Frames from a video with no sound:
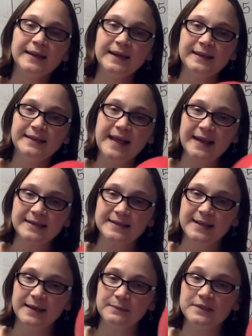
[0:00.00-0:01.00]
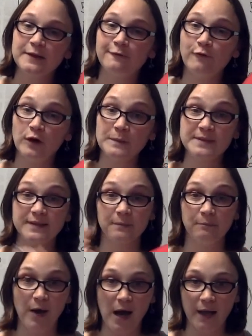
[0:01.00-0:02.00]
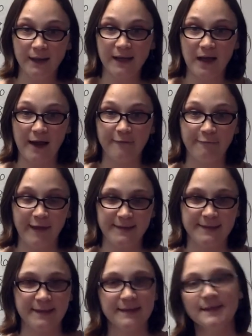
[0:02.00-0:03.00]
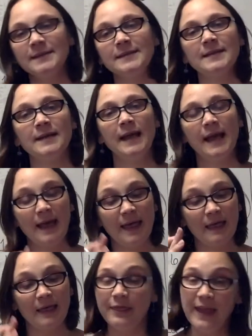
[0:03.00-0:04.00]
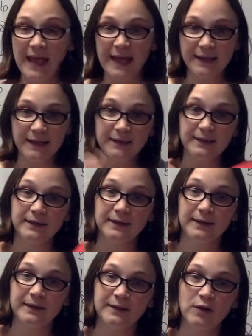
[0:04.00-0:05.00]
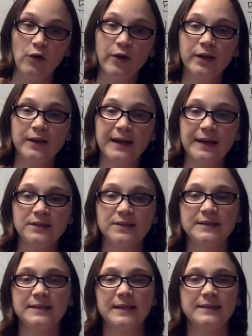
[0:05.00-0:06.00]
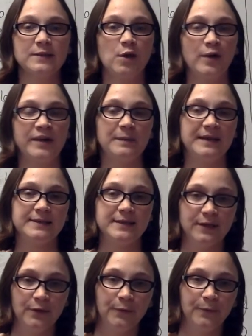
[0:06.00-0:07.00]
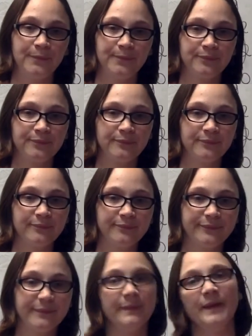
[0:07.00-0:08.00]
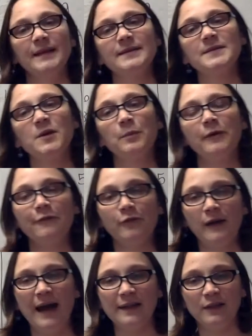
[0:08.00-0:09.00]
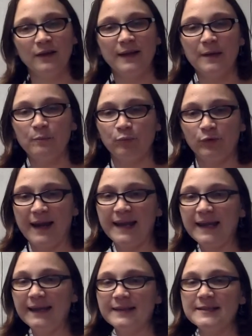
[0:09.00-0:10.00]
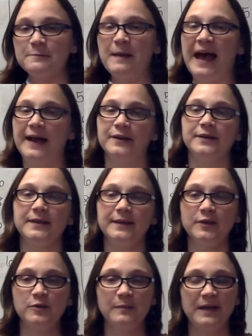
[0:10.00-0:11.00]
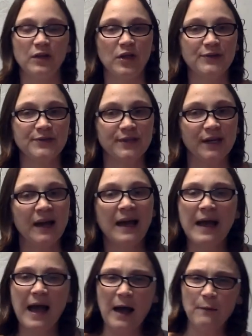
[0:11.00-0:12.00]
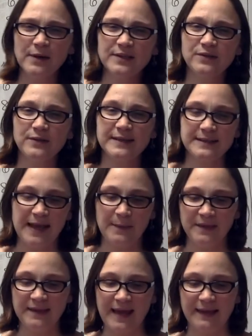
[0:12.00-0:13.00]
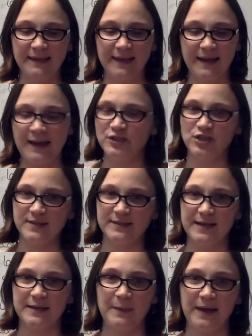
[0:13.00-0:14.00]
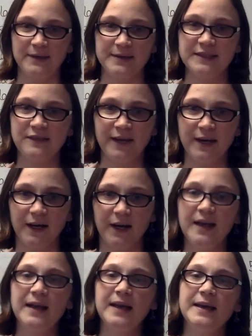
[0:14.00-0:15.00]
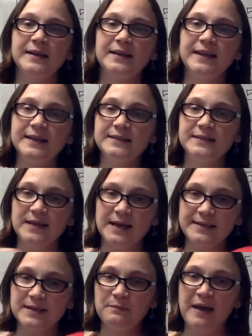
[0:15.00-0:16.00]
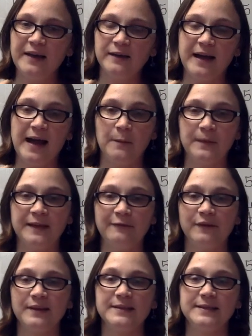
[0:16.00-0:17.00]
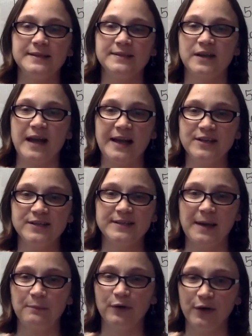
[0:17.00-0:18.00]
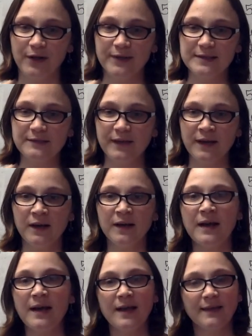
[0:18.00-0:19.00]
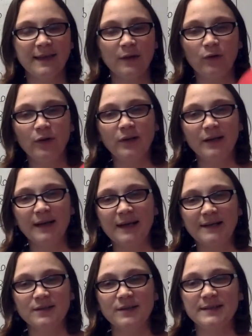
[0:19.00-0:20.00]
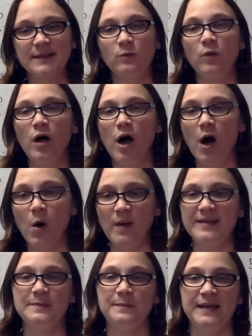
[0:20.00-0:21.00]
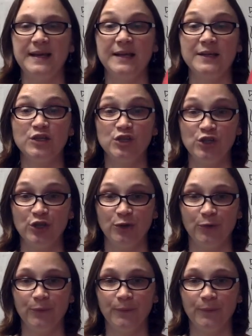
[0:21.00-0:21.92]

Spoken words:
connect them to form some polygon faces, then the Euler characteristic is going to be 2. And so before I look at breaking this pattern a little bit closer, I want to examine that thing I just said about the sphere, that it doesn't matter how many vertices or edges I put on the sphere, the Euler characteristic will always be 2.